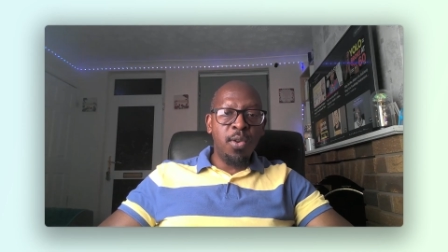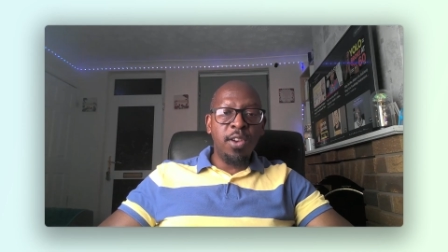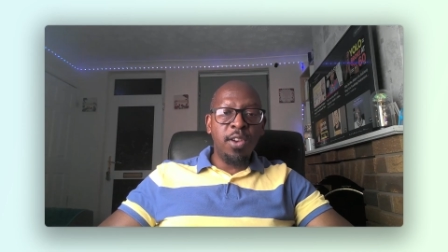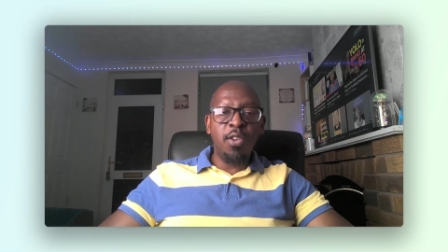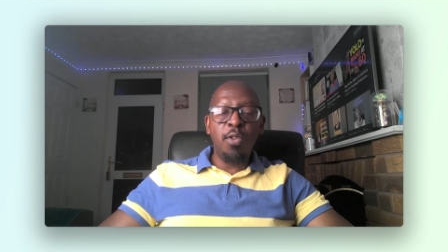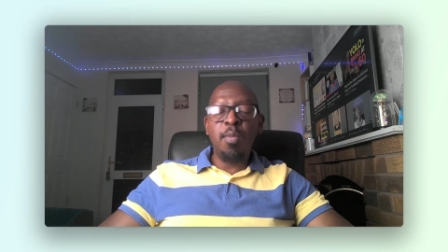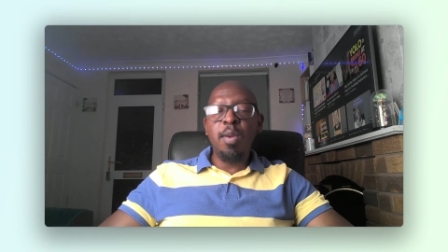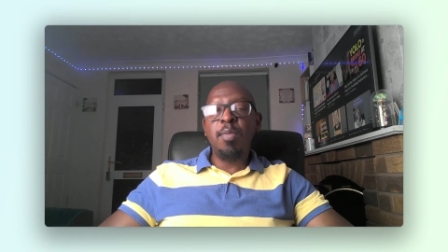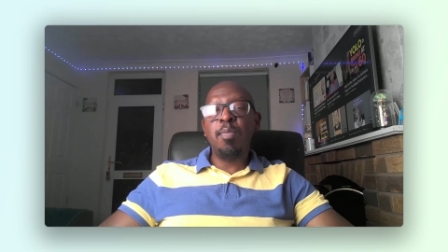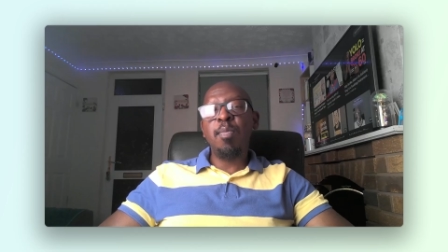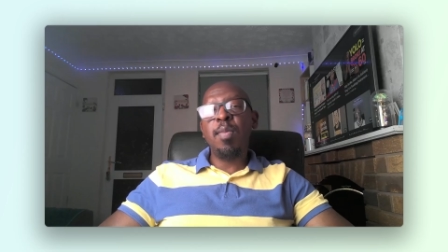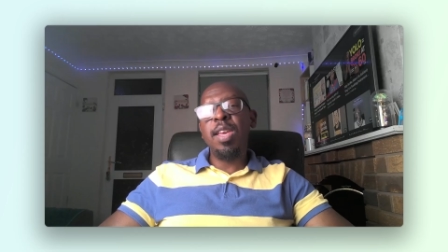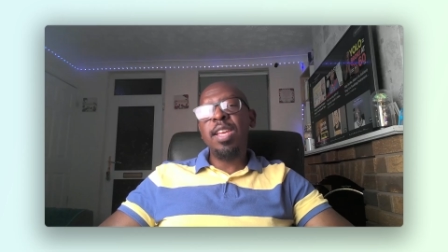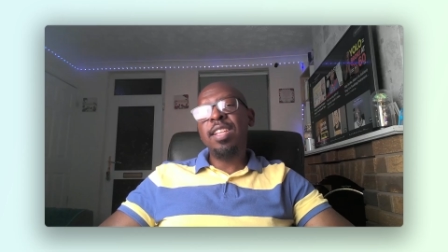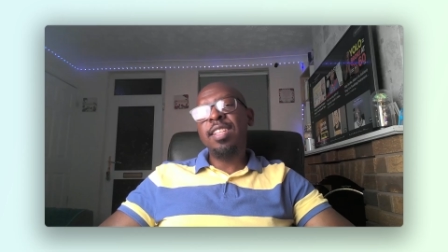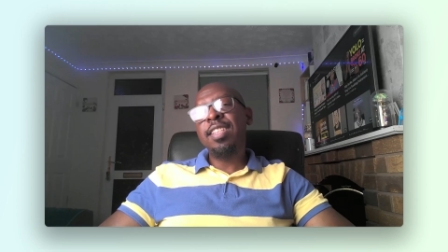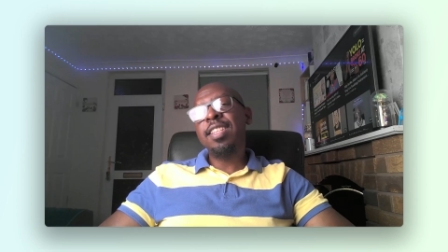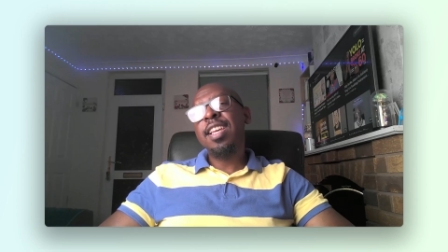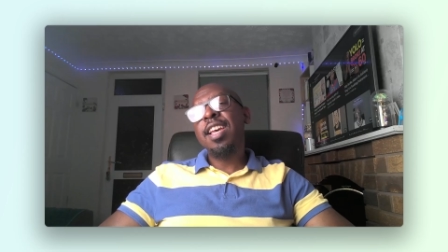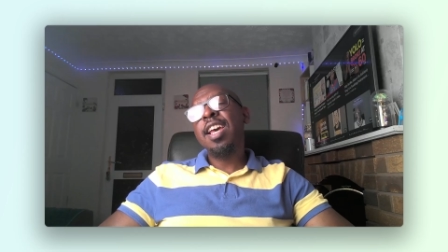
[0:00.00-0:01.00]
and human
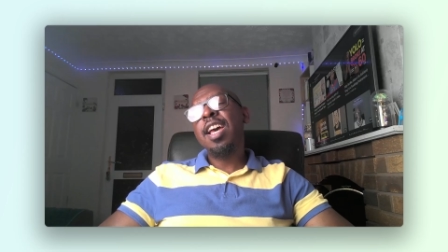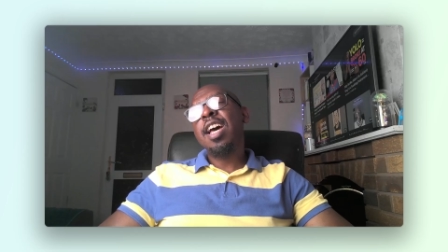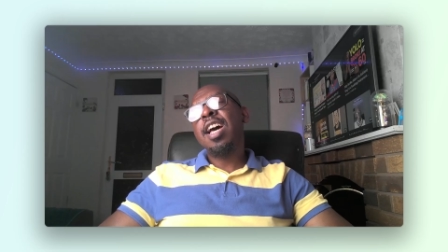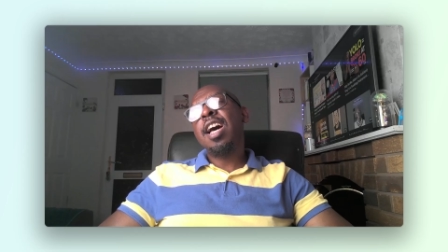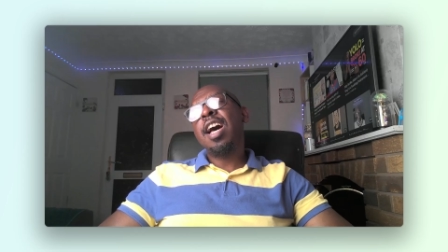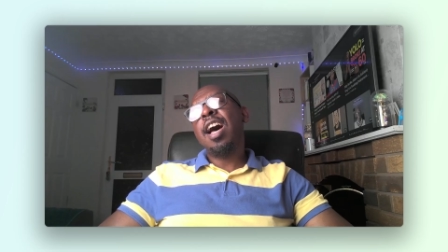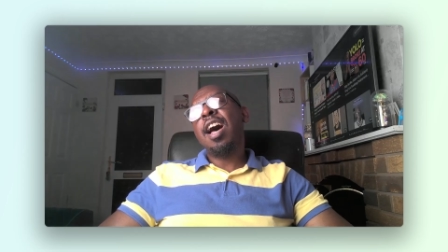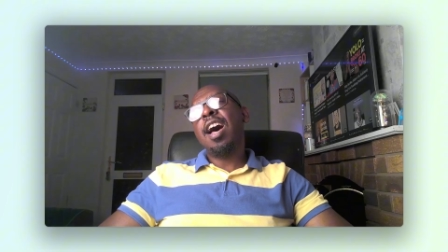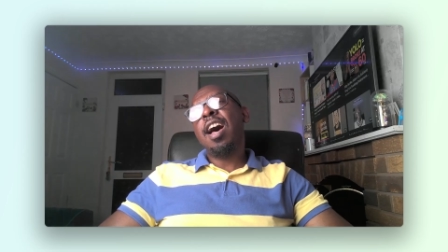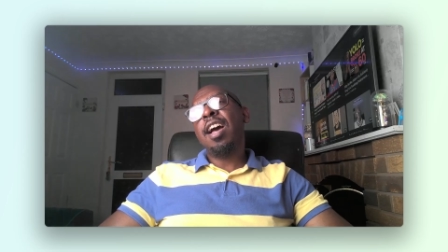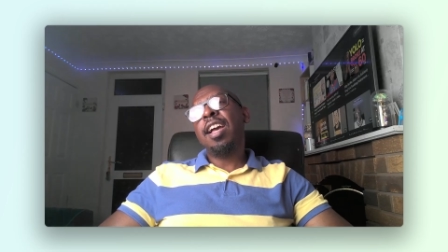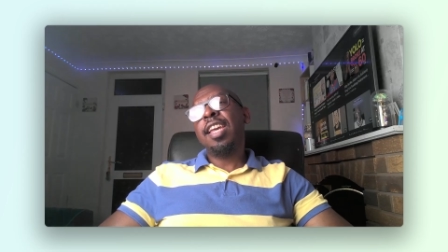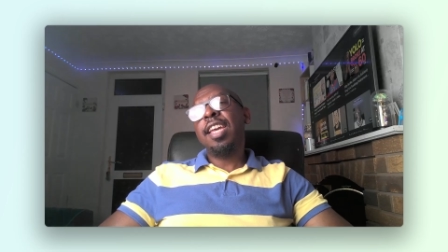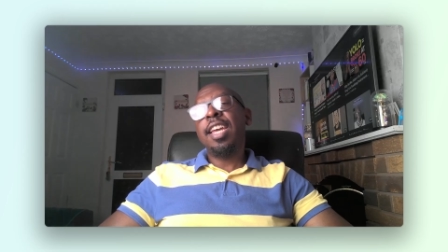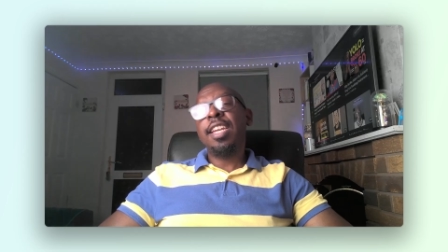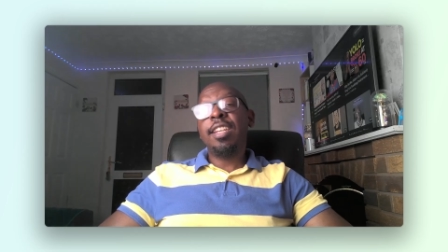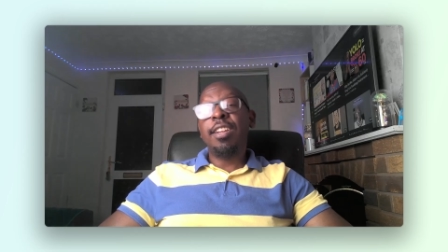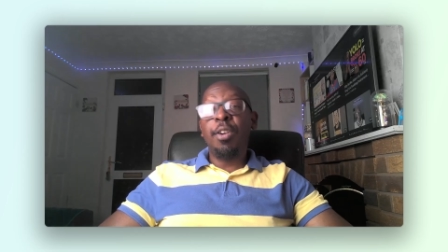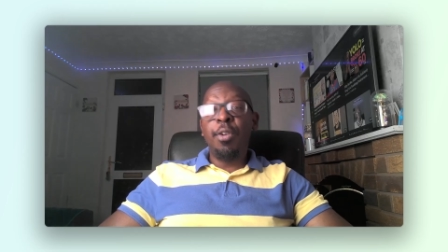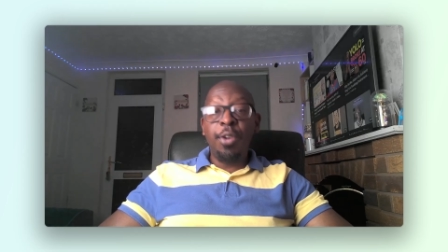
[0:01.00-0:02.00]
beings
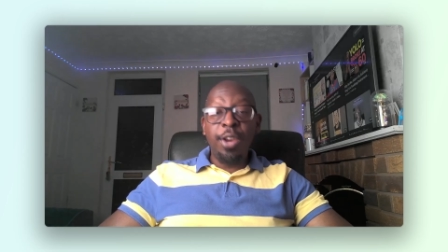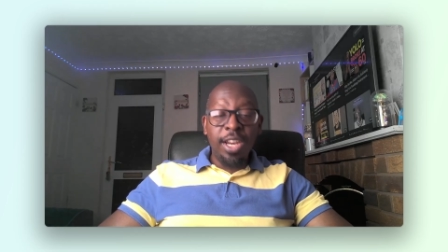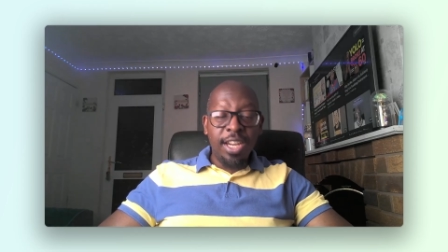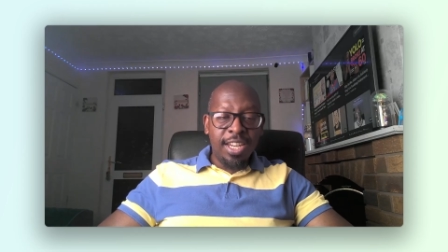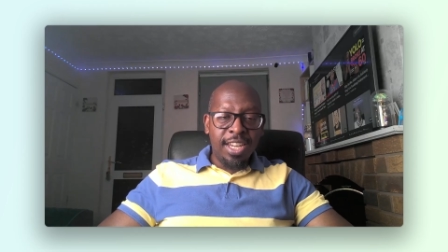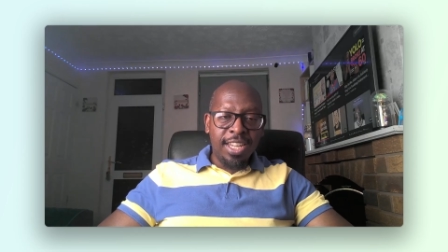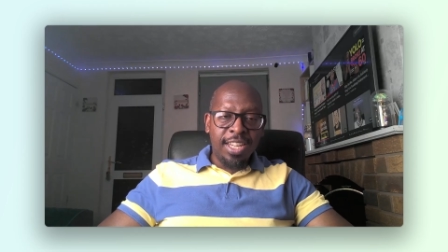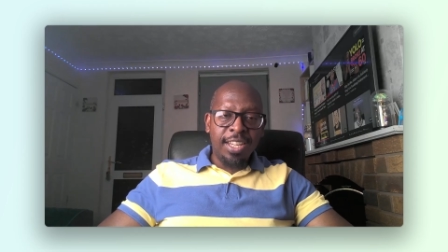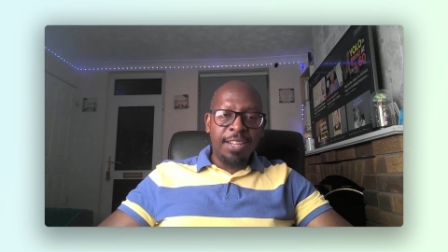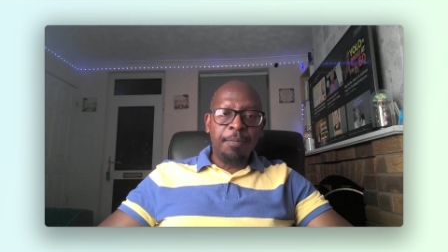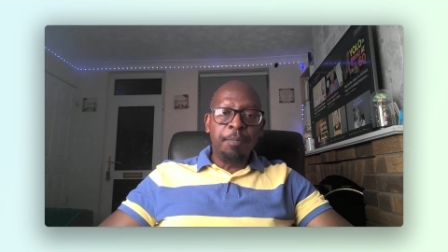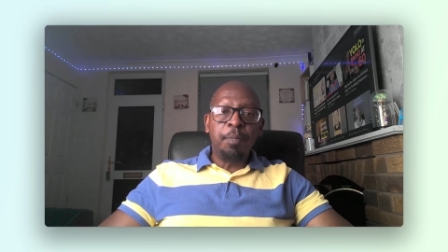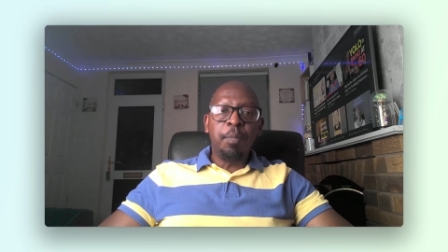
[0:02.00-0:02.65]
get greedy.